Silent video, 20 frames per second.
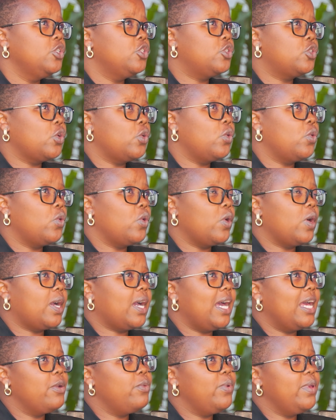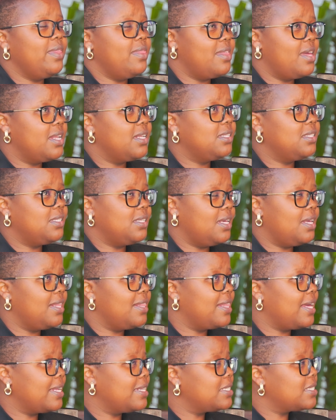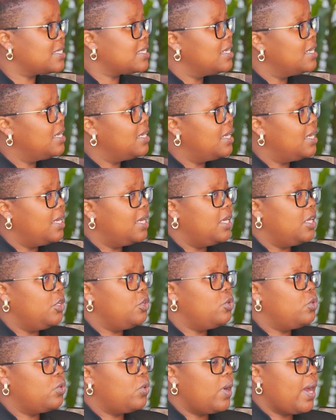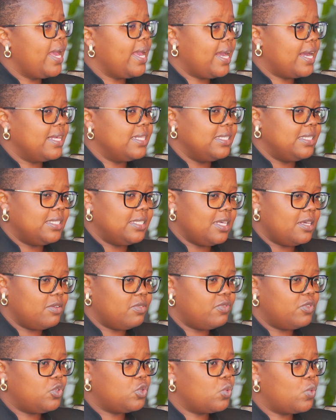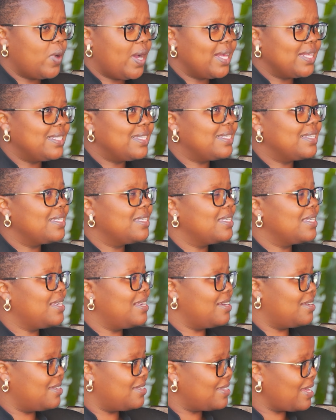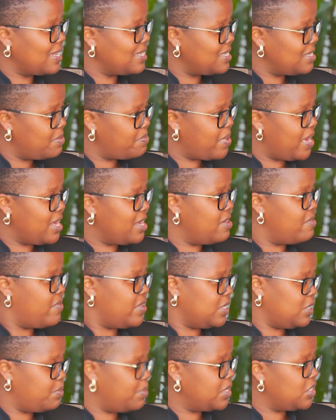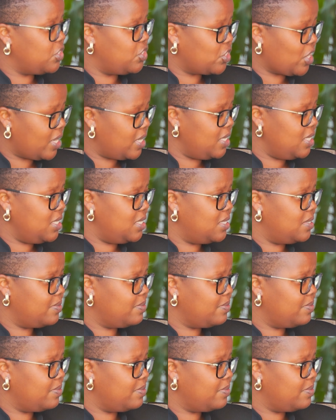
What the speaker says: So can we then say that, I can save towards kickstarting my investment journey?